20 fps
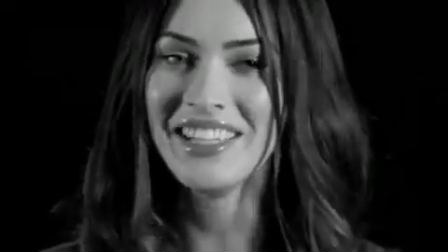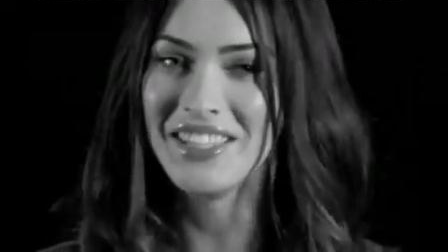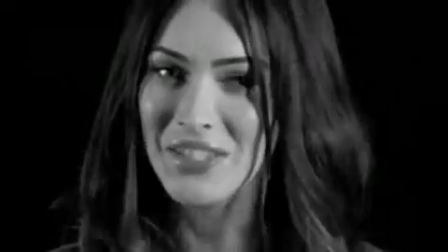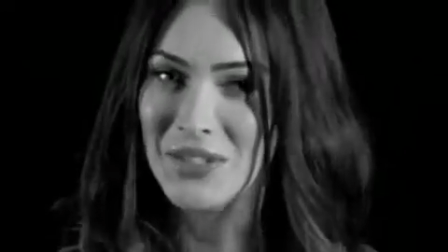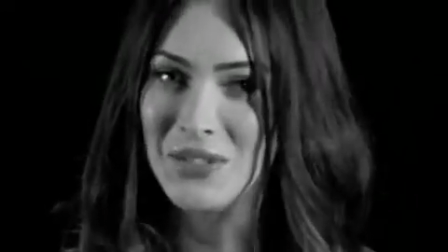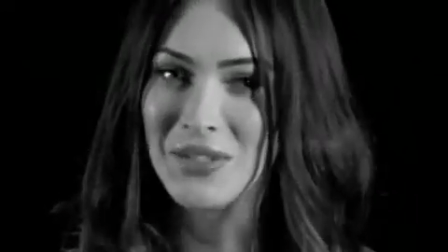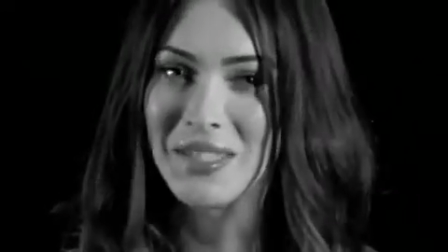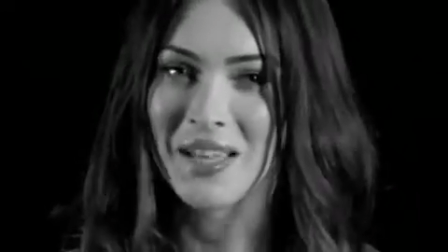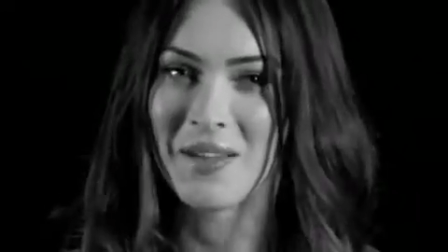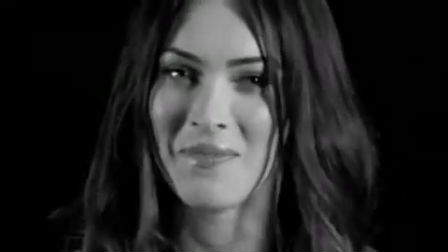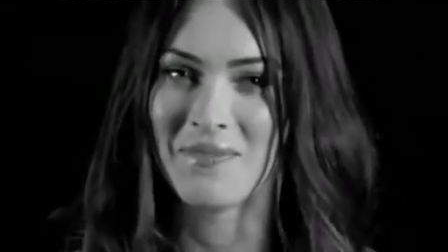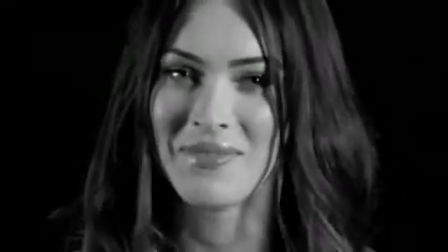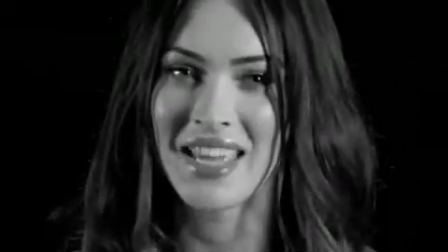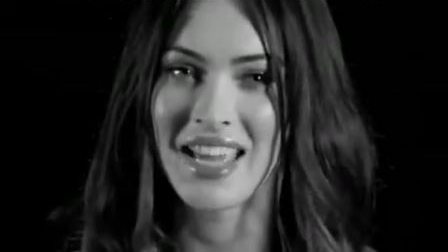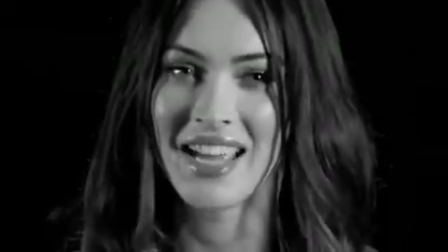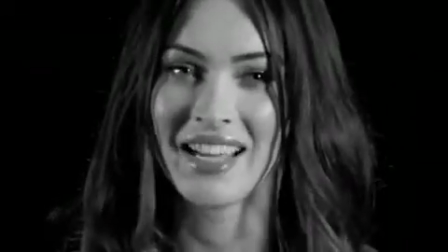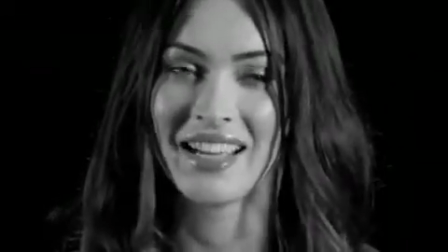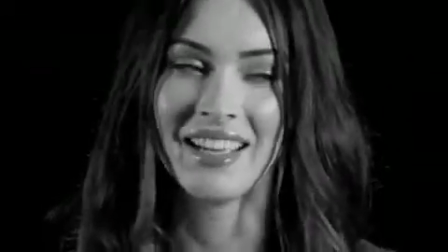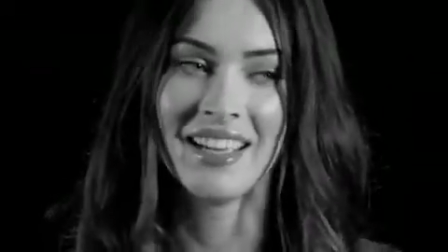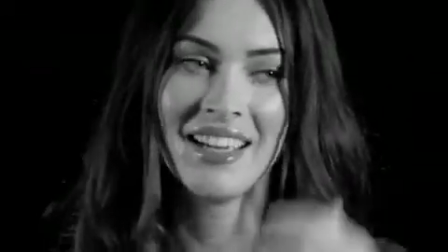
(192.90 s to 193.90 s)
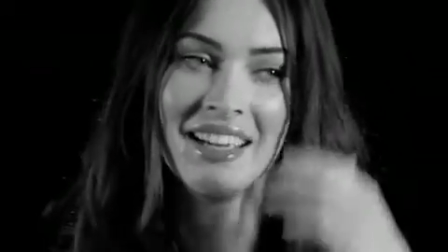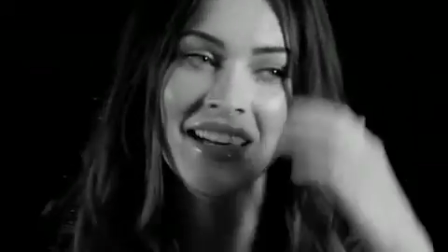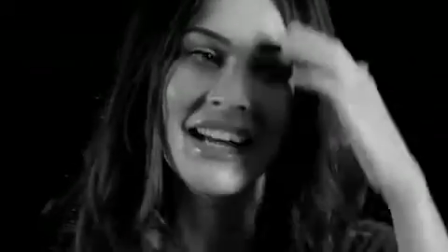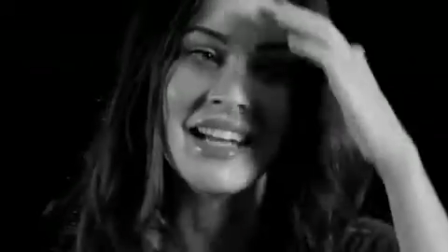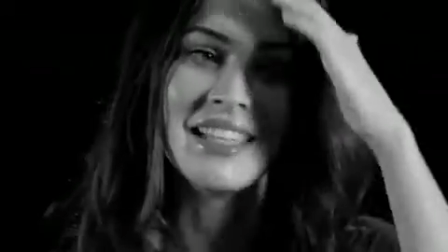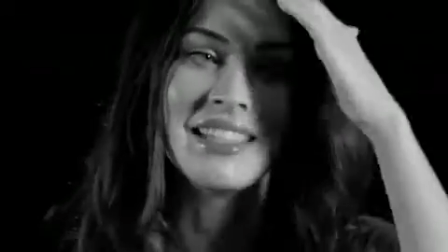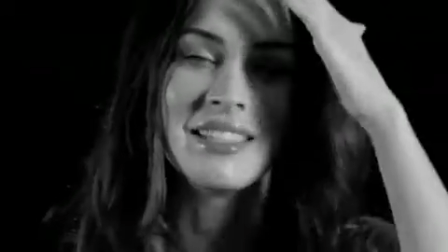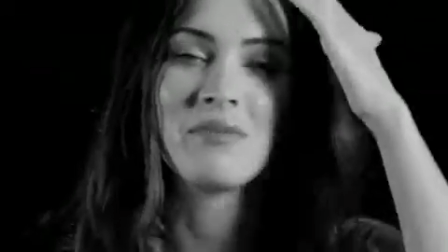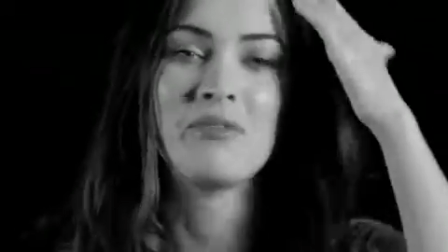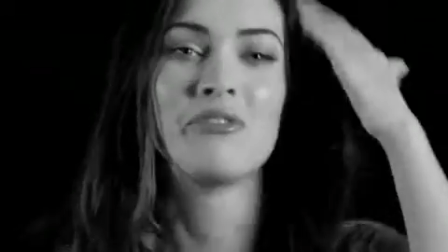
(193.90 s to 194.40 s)
do something,
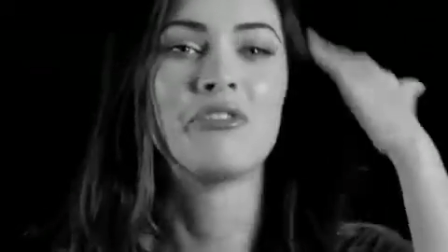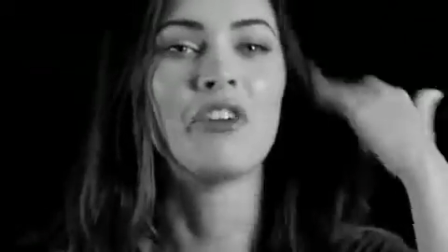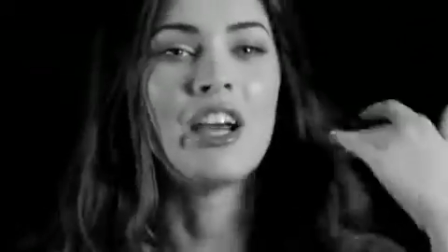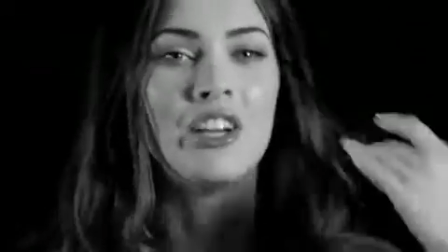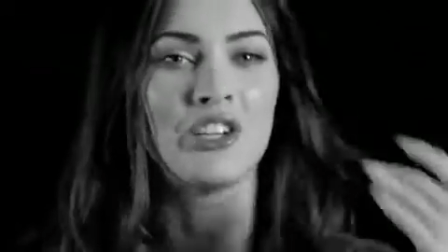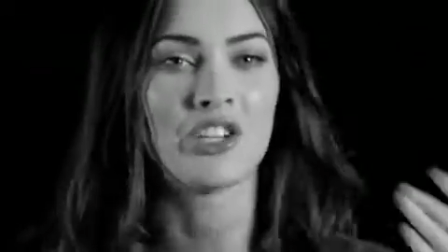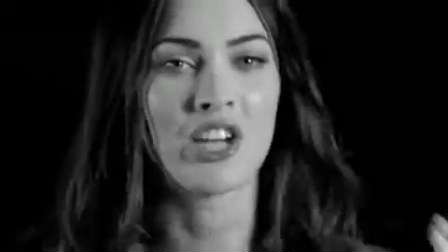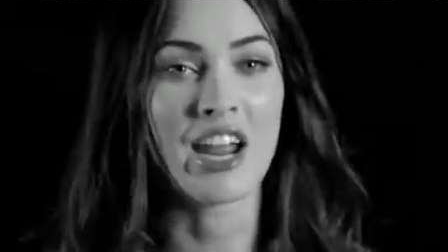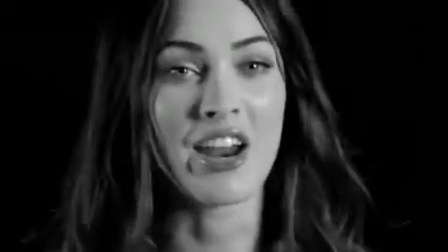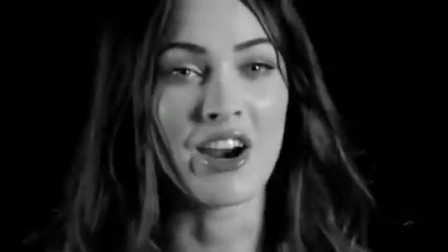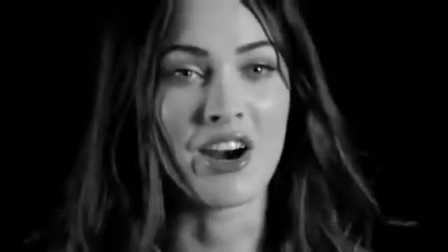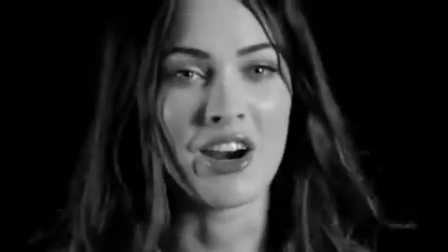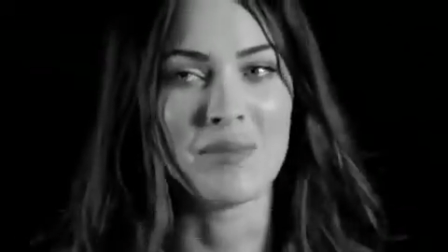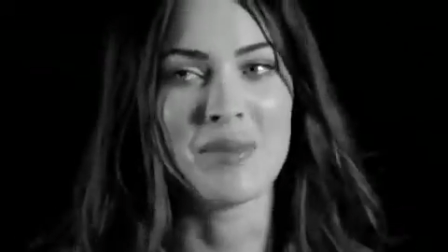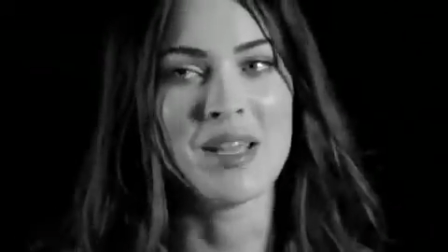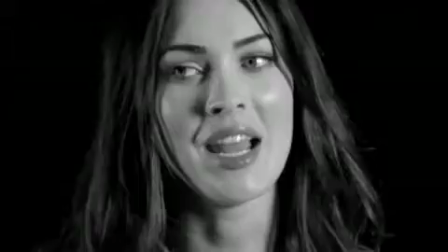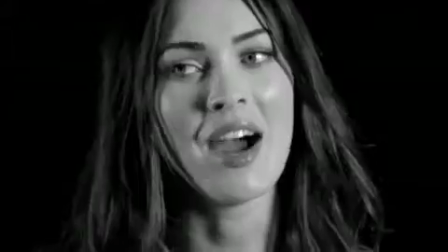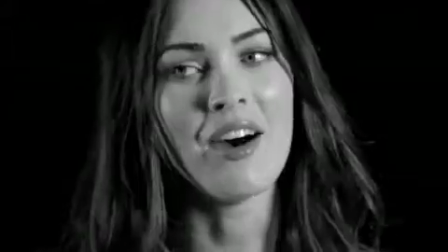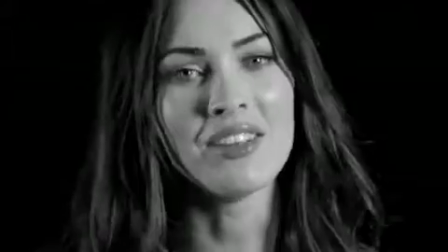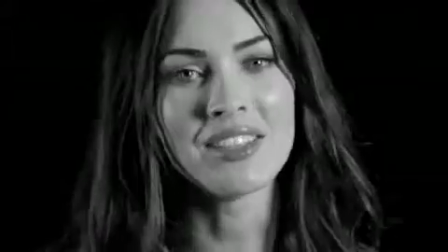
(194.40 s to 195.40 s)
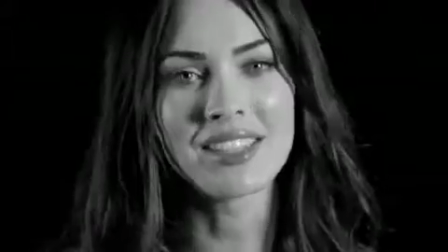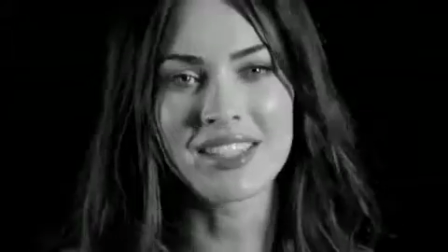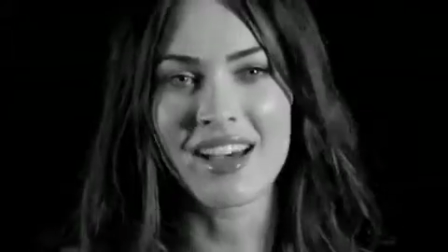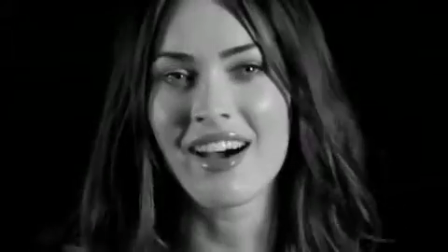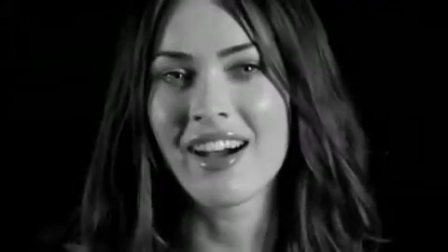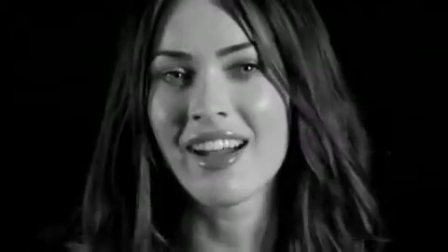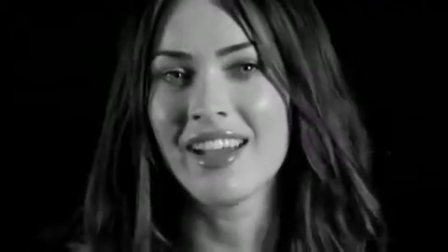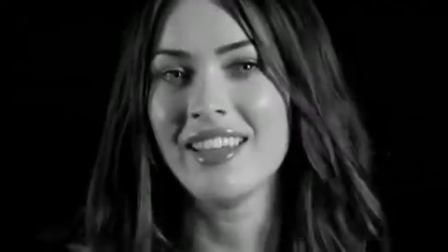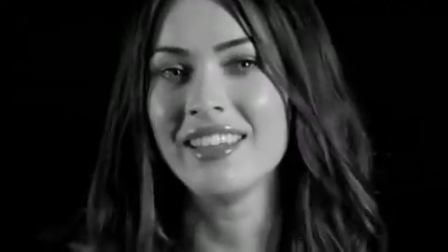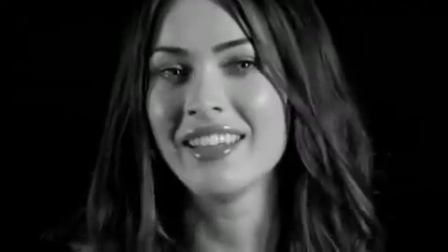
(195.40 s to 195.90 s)
get some fresh air, be
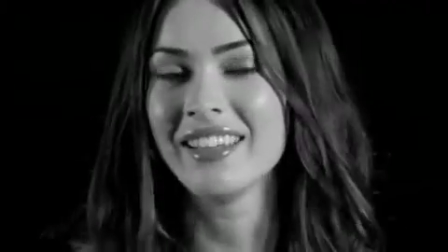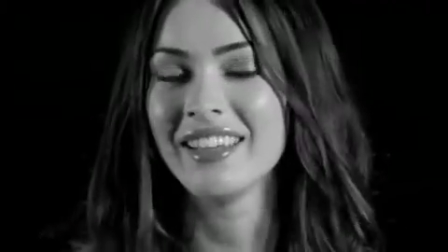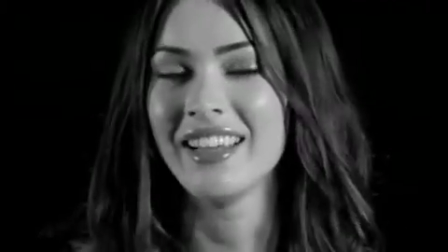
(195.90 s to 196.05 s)
outside.